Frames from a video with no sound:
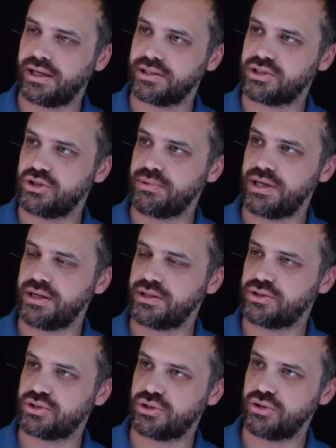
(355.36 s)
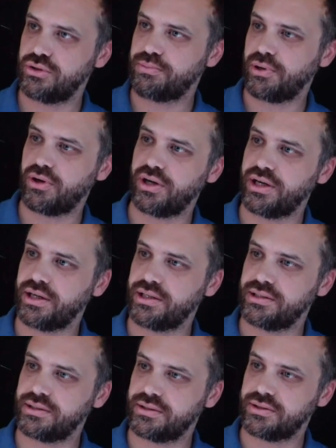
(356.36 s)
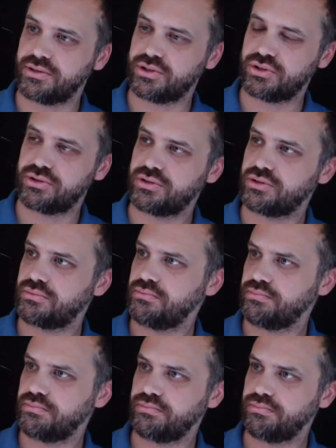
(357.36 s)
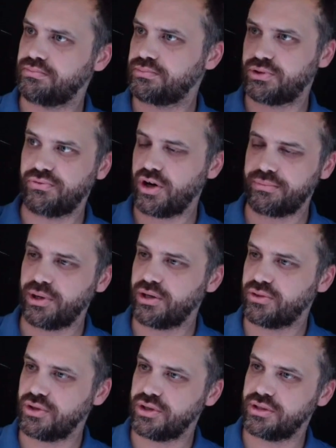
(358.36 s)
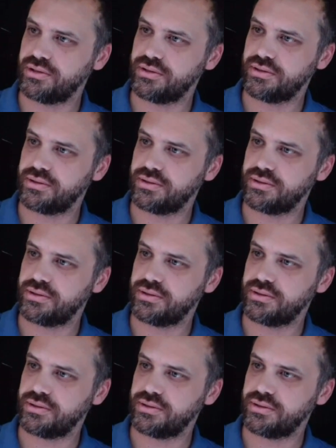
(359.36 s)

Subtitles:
to be 2 pi divided by 1/3,